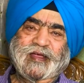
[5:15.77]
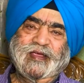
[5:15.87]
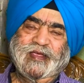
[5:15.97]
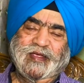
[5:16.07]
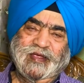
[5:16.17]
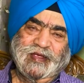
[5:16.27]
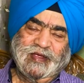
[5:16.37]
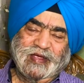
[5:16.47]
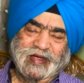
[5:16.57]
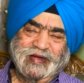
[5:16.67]
he
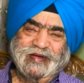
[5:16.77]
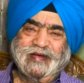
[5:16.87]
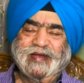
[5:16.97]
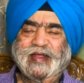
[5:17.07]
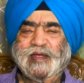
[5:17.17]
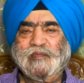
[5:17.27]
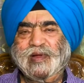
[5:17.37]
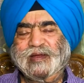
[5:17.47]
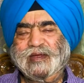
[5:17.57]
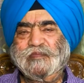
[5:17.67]
headed a
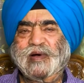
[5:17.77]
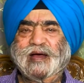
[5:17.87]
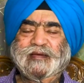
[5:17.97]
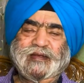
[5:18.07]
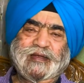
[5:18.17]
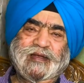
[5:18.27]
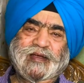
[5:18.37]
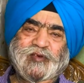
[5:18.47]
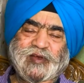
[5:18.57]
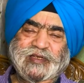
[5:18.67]
multi-party
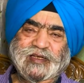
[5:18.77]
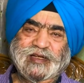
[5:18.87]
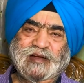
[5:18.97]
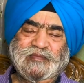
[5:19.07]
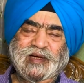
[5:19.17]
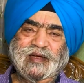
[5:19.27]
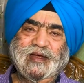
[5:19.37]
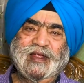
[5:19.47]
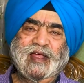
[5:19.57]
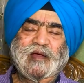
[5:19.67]
coalition government,
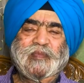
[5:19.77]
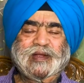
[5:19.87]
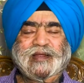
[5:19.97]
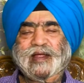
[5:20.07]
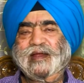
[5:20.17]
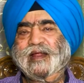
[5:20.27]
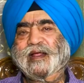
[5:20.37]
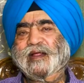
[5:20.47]
but then